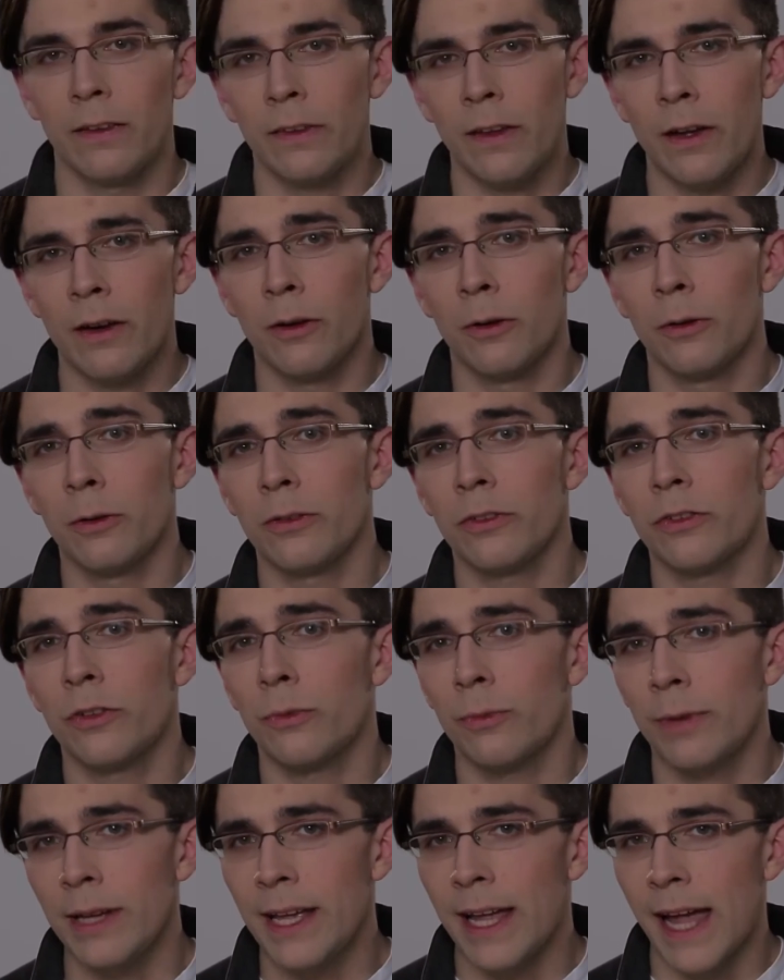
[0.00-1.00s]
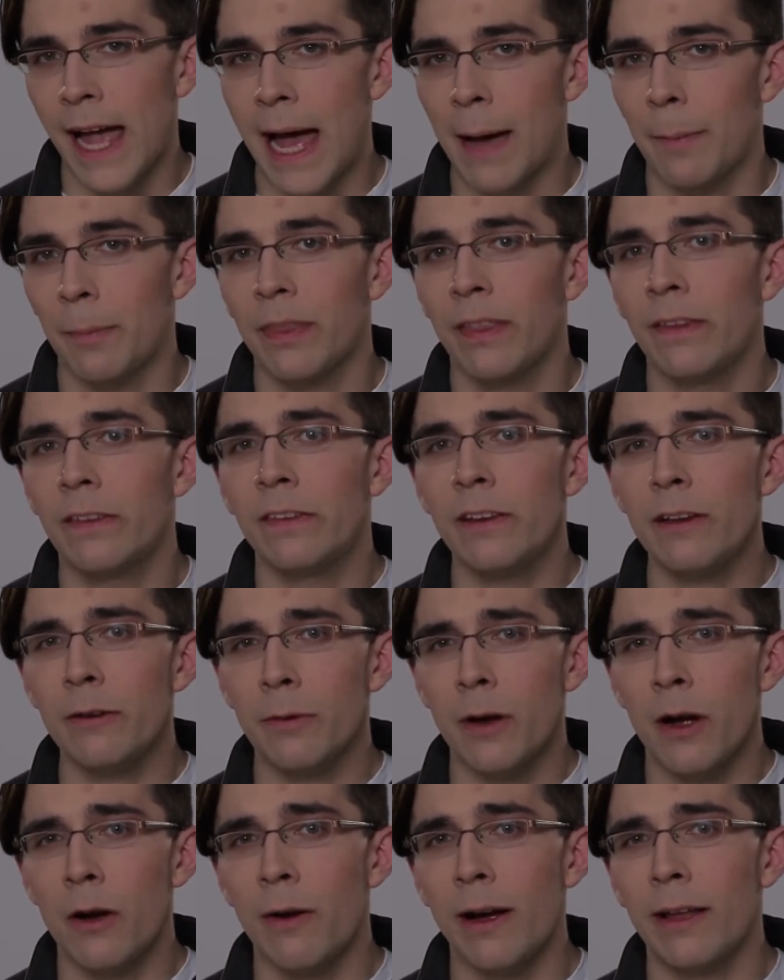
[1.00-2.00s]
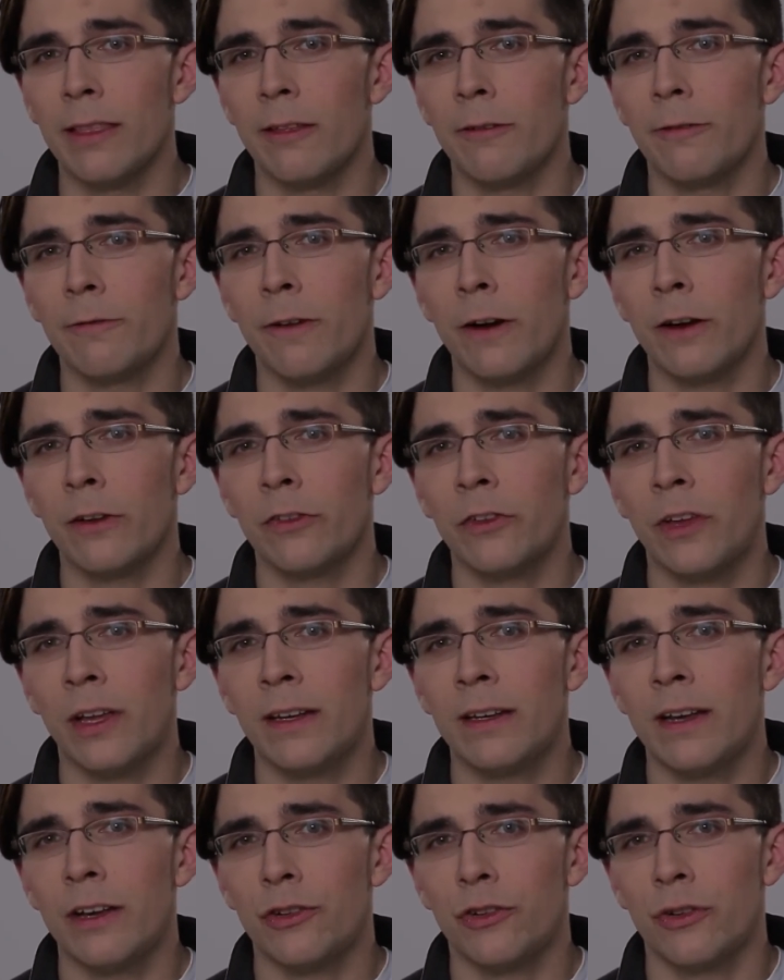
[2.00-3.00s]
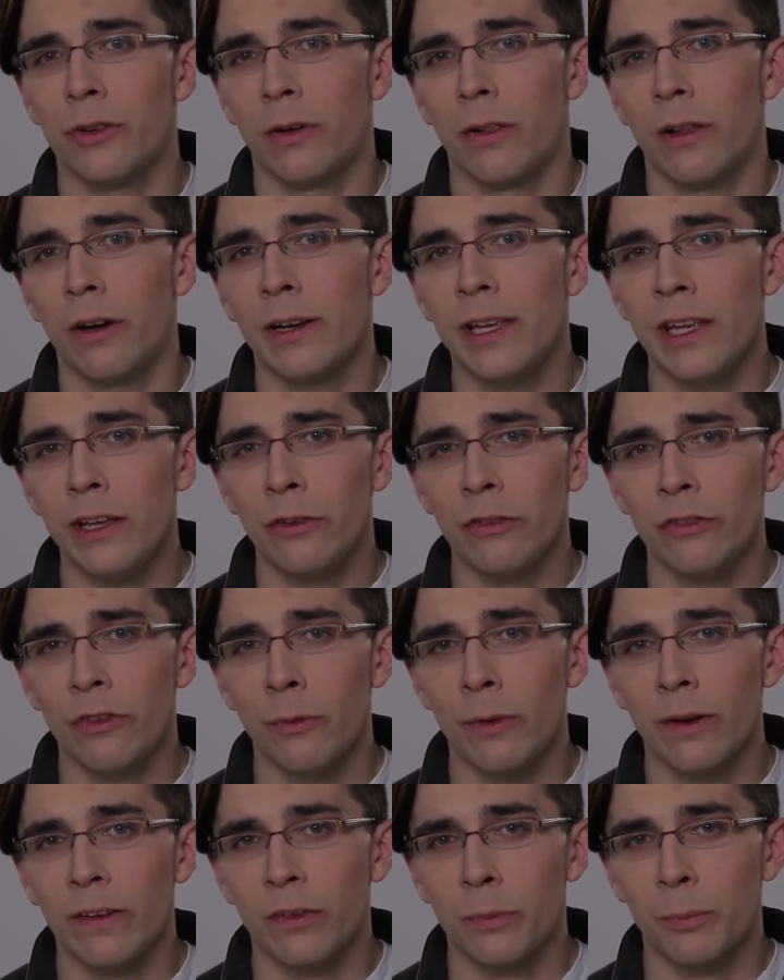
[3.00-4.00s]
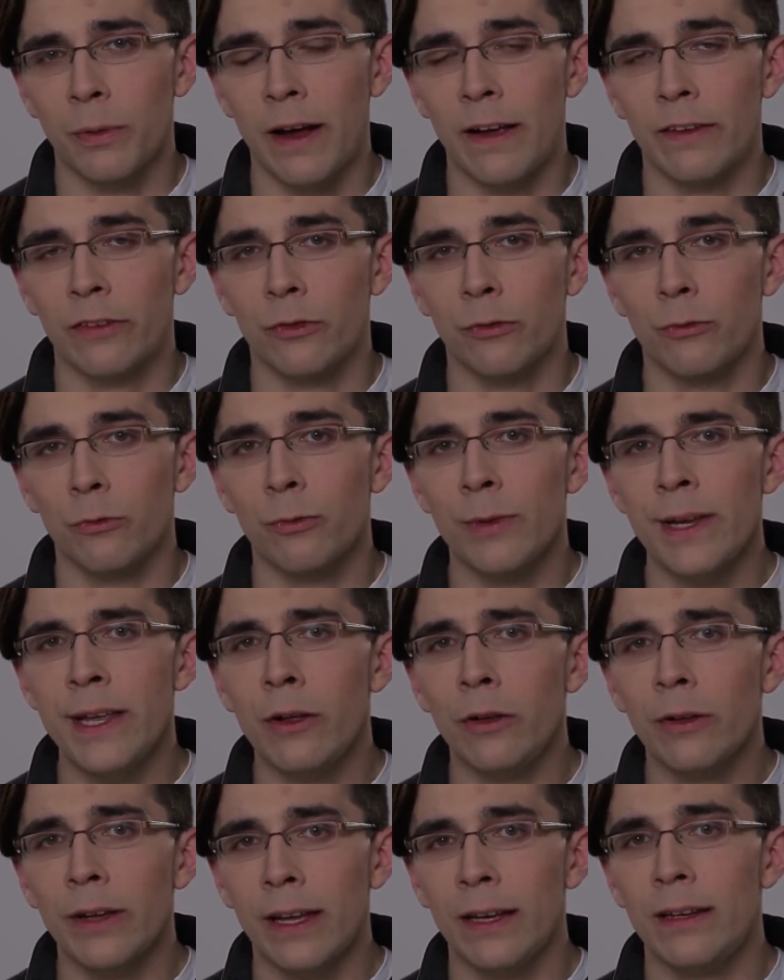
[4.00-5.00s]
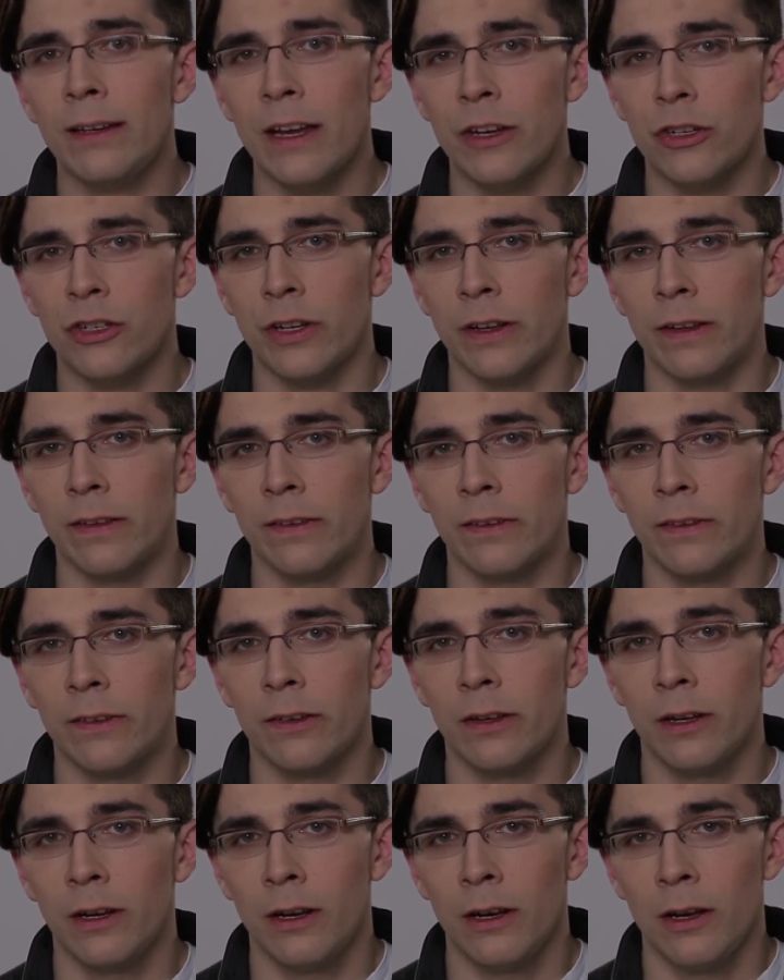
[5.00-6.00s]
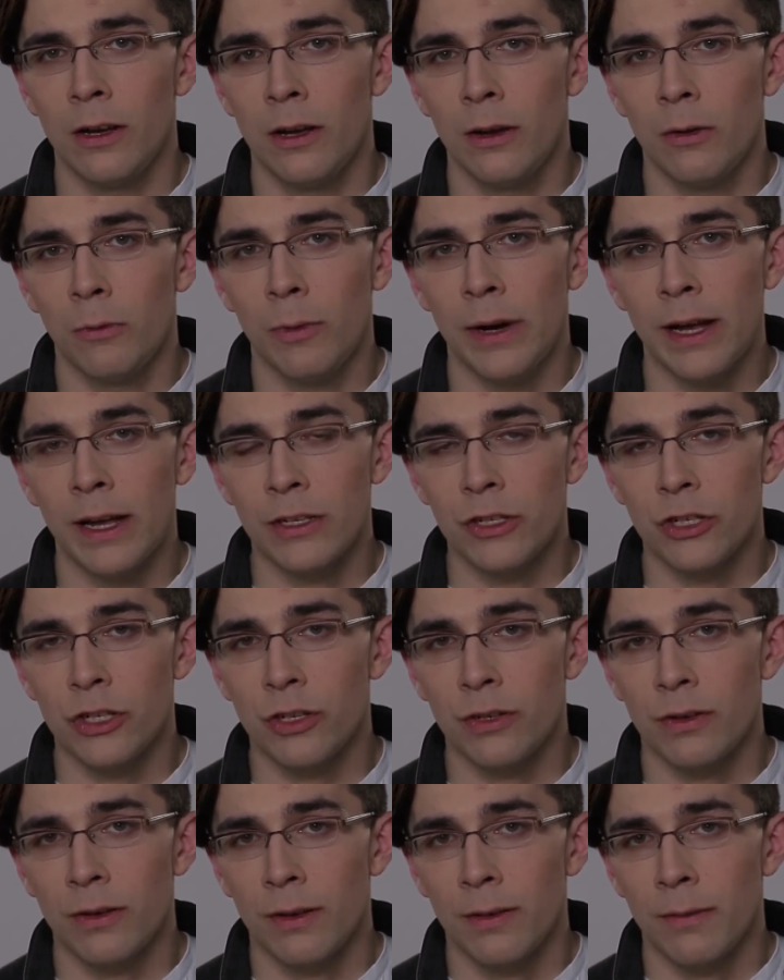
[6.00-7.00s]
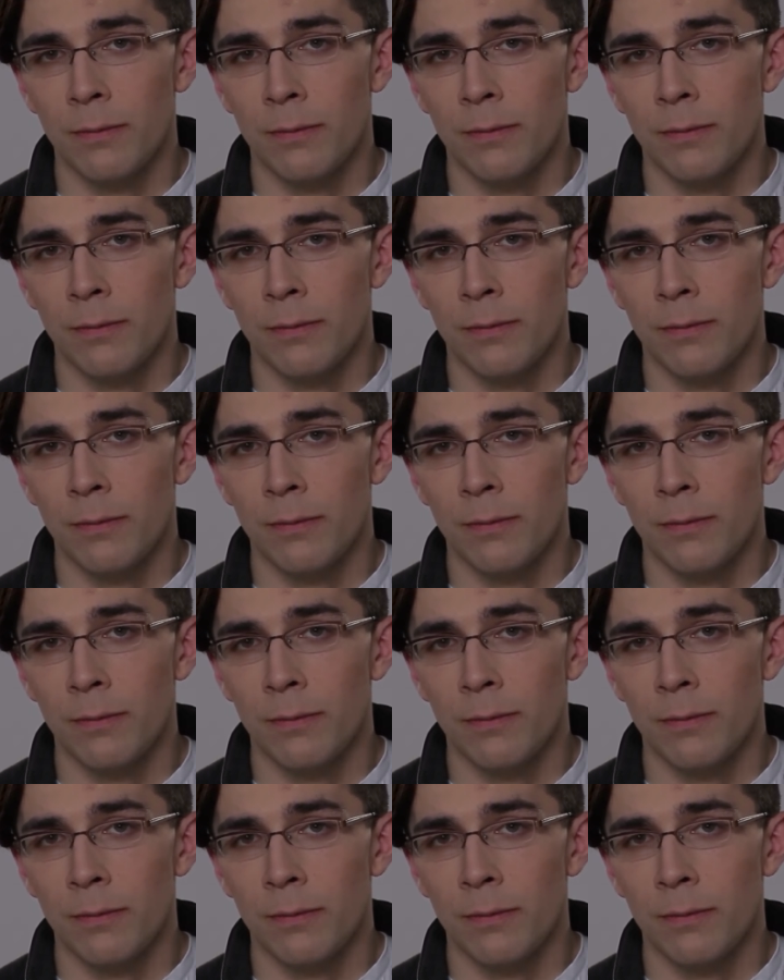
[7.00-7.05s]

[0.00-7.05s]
So, to recap, the zero and the first conditional are used to express real conditions which